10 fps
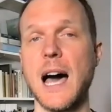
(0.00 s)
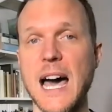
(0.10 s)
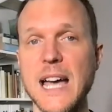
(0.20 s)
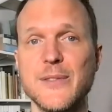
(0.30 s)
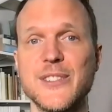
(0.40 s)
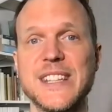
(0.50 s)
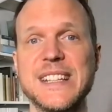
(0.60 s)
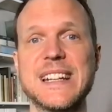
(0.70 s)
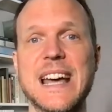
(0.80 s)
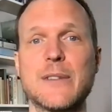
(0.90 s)
I've
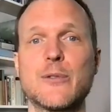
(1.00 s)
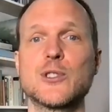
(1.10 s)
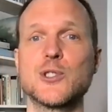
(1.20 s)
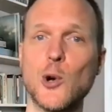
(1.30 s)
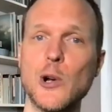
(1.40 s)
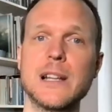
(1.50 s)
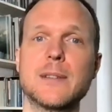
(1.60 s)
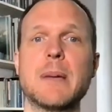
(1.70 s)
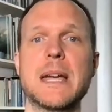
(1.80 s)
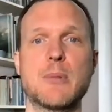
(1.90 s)
seen an ad for
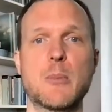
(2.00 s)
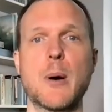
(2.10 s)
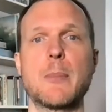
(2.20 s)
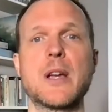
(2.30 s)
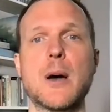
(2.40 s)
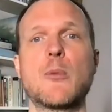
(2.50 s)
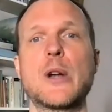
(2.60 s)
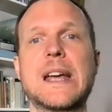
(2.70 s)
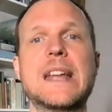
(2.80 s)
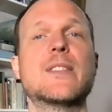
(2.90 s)
toilet paper popping up
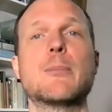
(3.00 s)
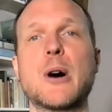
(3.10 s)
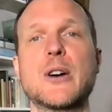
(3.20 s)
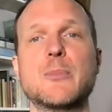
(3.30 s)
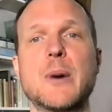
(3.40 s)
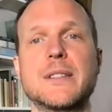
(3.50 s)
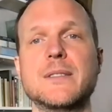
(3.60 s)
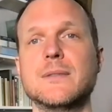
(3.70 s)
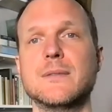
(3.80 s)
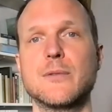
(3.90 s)
when I hit the pause
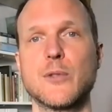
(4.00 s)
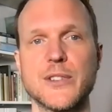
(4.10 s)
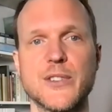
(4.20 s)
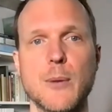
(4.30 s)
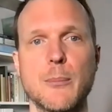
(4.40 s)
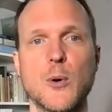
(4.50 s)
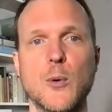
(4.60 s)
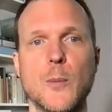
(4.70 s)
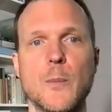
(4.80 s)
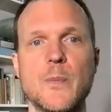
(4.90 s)
button, for example.
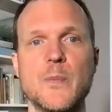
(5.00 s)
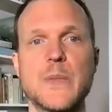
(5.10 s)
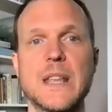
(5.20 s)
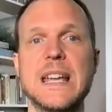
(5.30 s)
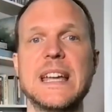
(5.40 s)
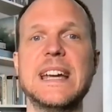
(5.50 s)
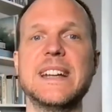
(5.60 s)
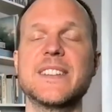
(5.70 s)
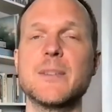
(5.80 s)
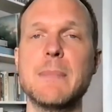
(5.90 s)

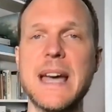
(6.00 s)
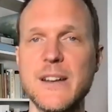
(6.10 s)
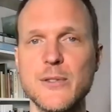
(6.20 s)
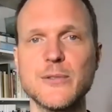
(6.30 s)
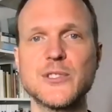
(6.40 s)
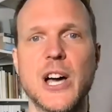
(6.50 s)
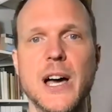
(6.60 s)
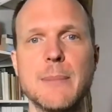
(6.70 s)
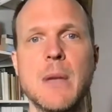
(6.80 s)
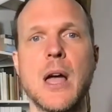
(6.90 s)
It is a matter of
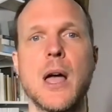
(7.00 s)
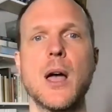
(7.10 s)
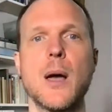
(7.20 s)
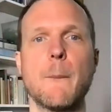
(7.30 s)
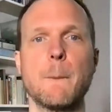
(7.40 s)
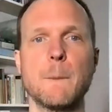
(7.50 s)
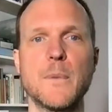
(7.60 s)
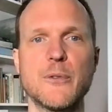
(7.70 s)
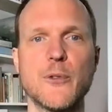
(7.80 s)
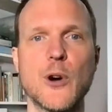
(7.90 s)
time
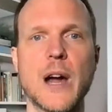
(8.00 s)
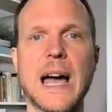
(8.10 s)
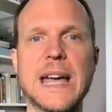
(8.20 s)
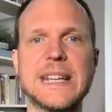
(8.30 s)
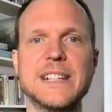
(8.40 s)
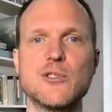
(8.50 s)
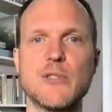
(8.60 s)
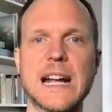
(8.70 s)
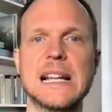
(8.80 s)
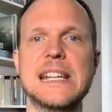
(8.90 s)
before I can
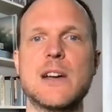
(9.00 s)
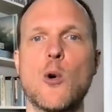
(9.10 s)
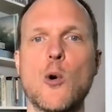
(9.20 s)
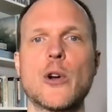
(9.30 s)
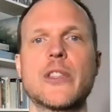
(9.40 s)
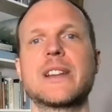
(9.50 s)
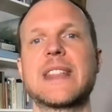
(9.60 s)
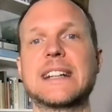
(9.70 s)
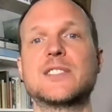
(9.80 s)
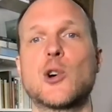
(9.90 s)
directly order
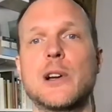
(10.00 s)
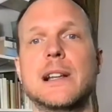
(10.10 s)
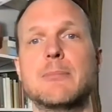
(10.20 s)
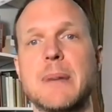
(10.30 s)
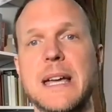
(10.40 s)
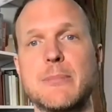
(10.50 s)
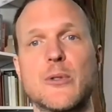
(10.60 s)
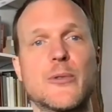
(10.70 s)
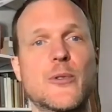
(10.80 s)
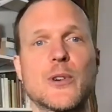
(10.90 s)
that toilet
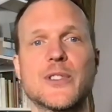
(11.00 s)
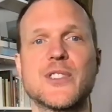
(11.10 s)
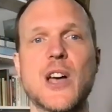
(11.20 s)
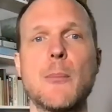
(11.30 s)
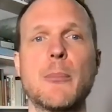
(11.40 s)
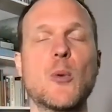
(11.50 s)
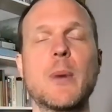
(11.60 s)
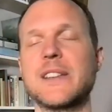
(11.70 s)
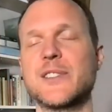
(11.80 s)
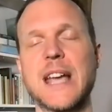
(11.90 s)
paper, for example,
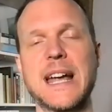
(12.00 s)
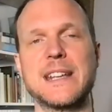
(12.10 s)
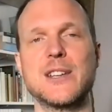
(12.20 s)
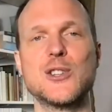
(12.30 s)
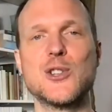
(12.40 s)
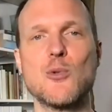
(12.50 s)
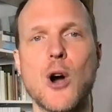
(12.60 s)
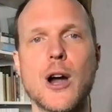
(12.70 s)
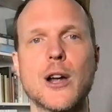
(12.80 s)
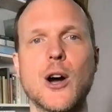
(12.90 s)
by scanning a
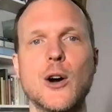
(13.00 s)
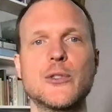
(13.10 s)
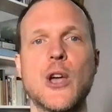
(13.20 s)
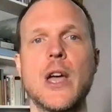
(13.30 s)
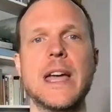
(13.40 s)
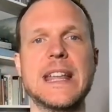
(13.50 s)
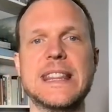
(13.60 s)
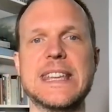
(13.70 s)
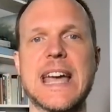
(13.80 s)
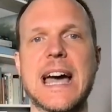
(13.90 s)
QR code in
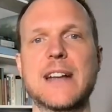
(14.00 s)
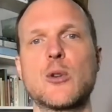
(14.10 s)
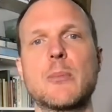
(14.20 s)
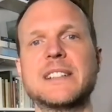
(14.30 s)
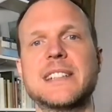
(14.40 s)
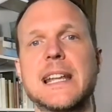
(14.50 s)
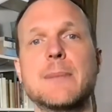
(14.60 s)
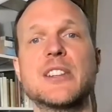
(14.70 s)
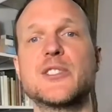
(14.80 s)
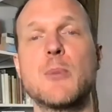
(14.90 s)
the ad or by telling
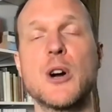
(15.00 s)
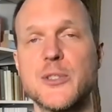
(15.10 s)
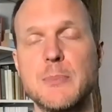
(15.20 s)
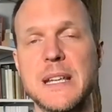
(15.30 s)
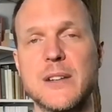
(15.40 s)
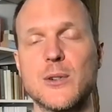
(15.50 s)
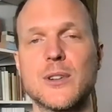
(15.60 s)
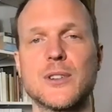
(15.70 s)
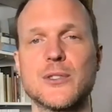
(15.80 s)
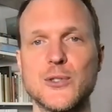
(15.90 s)
my smart
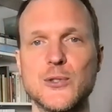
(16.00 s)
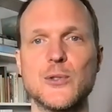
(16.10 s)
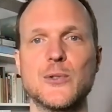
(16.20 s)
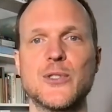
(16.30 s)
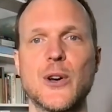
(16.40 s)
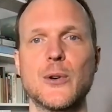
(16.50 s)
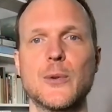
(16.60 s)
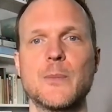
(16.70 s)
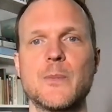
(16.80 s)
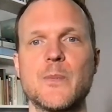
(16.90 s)
speaker to do so.
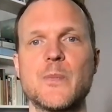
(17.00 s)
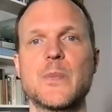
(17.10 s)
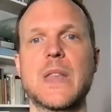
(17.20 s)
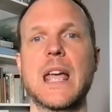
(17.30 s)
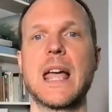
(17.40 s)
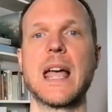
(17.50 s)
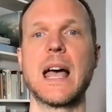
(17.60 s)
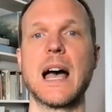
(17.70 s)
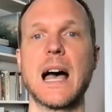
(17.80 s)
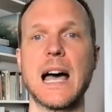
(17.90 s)

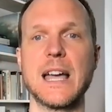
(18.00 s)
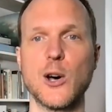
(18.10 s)
I